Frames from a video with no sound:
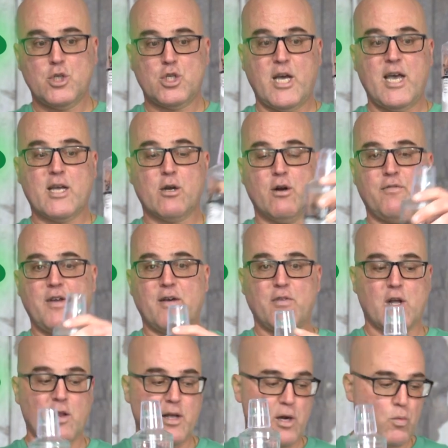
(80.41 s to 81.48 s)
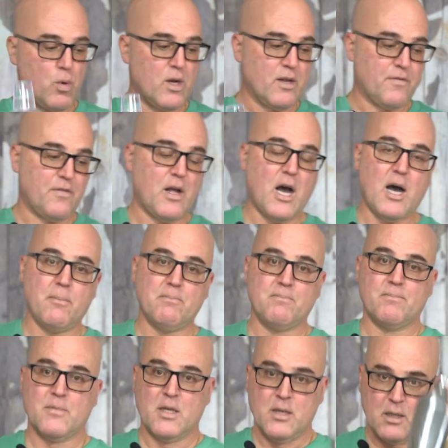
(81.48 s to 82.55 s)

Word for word: a shaker, if you have a clear one, if not,